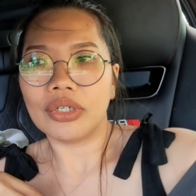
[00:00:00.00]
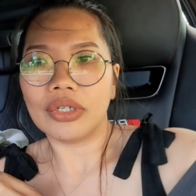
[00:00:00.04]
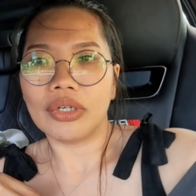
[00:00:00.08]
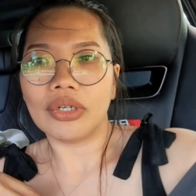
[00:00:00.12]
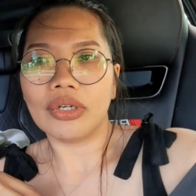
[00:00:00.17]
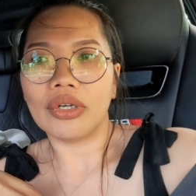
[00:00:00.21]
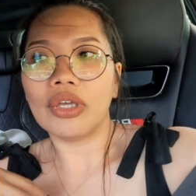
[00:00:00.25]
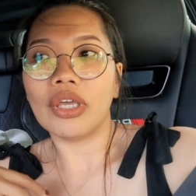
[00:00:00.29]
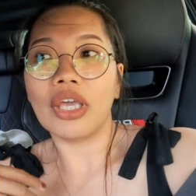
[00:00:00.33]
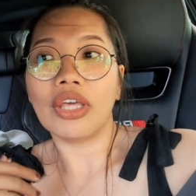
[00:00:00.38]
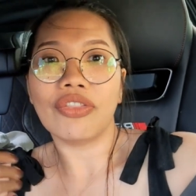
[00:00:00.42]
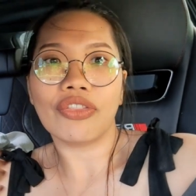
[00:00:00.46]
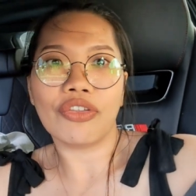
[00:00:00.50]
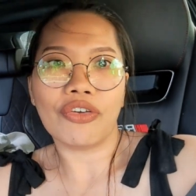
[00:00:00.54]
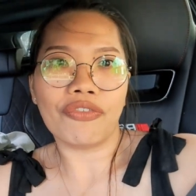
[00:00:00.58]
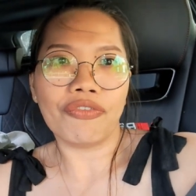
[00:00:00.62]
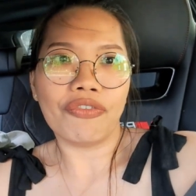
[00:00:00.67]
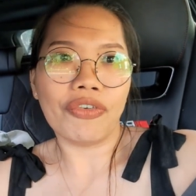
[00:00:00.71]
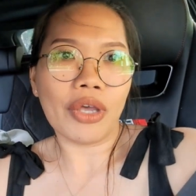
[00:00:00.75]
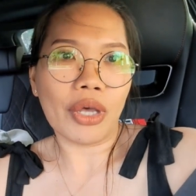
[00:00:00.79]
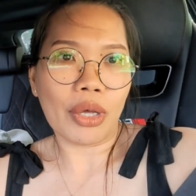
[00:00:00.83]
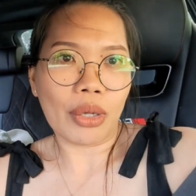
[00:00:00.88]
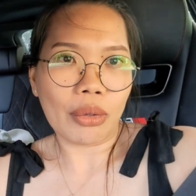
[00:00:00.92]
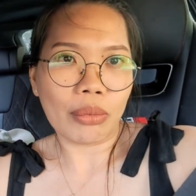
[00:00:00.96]
in the
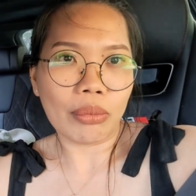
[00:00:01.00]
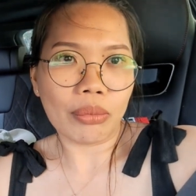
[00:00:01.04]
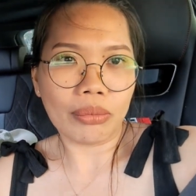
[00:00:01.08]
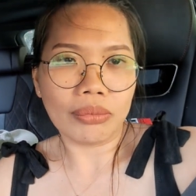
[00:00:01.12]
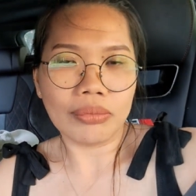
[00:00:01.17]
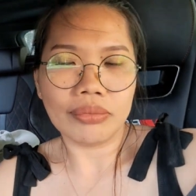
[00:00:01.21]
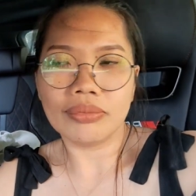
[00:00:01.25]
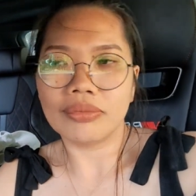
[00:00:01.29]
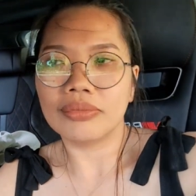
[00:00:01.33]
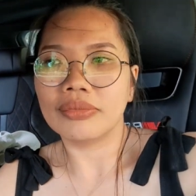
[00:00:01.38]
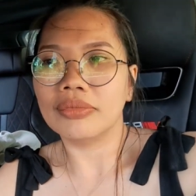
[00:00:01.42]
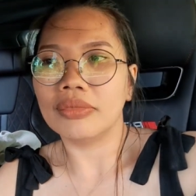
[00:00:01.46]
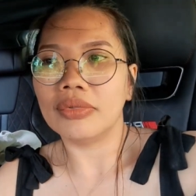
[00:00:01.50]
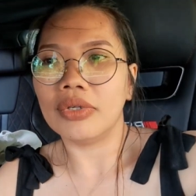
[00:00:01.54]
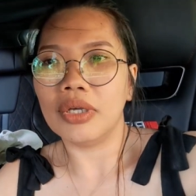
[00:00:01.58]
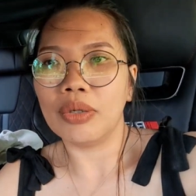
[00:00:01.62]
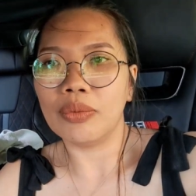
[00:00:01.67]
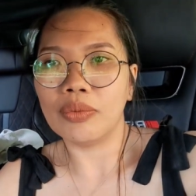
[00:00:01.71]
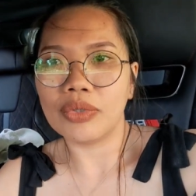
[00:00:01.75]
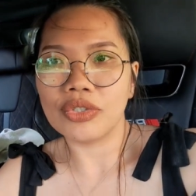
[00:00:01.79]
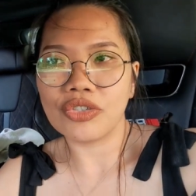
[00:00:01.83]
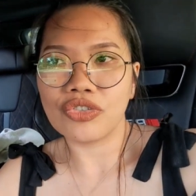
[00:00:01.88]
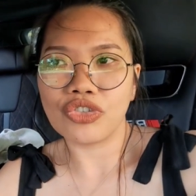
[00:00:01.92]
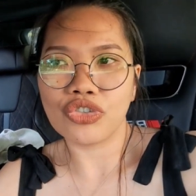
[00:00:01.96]
film, it
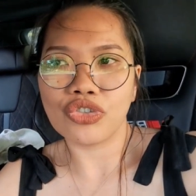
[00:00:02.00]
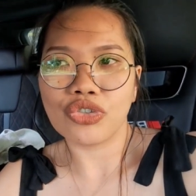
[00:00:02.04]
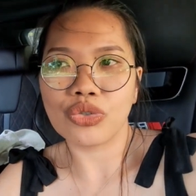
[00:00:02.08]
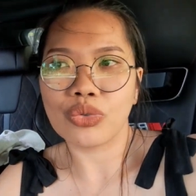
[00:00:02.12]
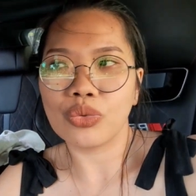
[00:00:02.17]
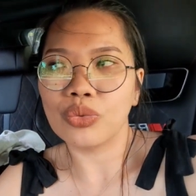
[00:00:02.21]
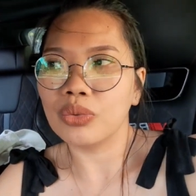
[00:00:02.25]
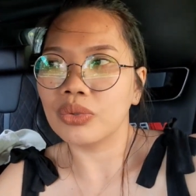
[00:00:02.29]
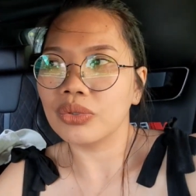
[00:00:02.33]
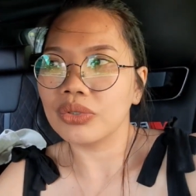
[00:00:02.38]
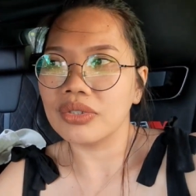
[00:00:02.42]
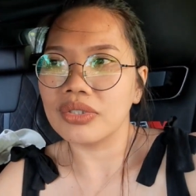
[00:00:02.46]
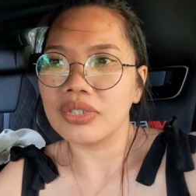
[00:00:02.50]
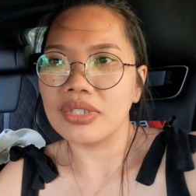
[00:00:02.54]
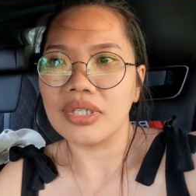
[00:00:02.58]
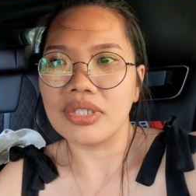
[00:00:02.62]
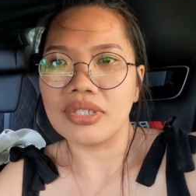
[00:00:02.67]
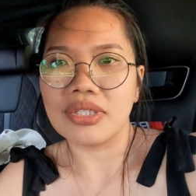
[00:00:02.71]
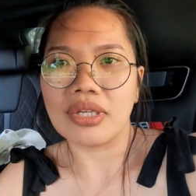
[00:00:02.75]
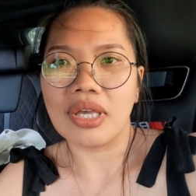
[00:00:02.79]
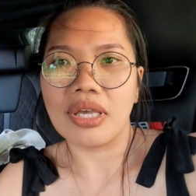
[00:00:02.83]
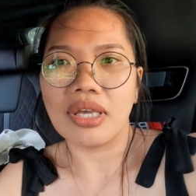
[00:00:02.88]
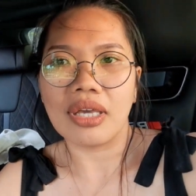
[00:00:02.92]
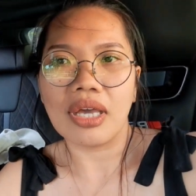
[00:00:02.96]
was just cool to see
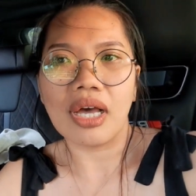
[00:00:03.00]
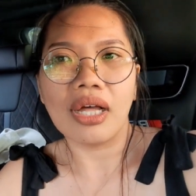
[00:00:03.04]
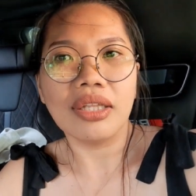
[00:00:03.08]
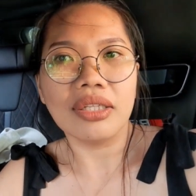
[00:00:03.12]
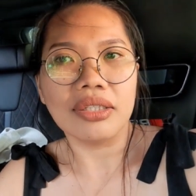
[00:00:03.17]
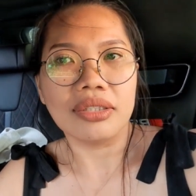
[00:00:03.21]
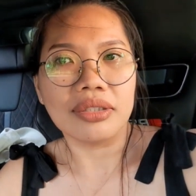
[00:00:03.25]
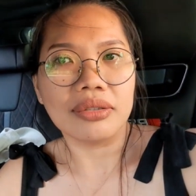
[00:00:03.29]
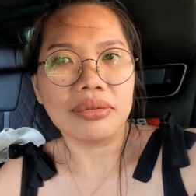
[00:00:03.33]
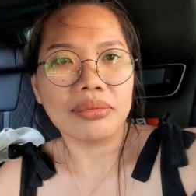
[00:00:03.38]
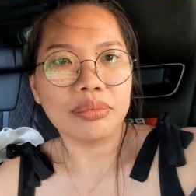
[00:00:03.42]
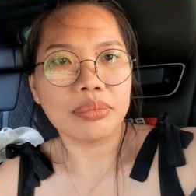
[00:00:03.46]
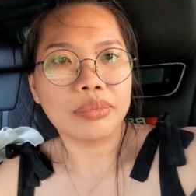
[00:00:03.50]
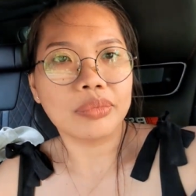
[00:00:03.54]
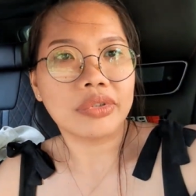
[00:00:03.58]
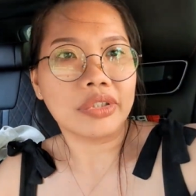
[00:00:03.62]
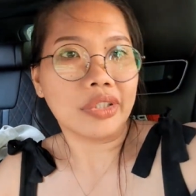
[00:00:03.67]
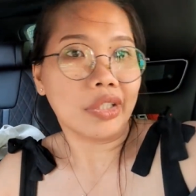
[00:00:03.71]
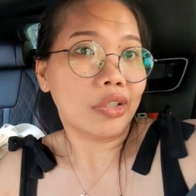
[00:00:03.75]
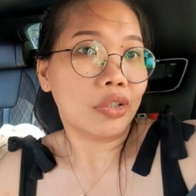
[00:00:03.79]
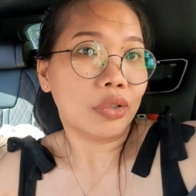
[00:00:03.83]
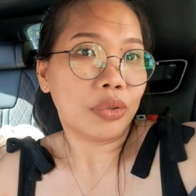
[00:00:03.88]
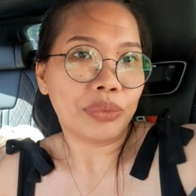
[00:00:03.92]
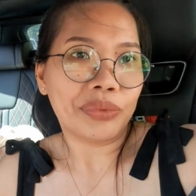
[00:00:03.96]
St. Gallen, so
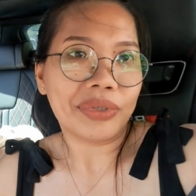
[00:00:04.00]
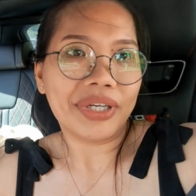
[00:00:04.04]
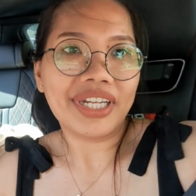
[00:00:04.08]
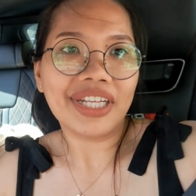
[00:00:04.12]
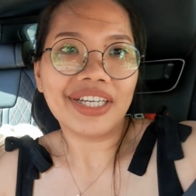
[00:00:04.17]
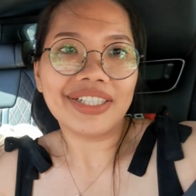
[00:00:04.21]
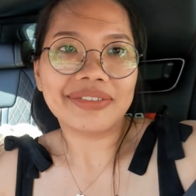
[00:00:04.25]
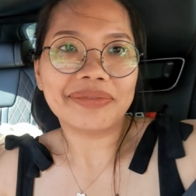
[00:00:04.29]
why not?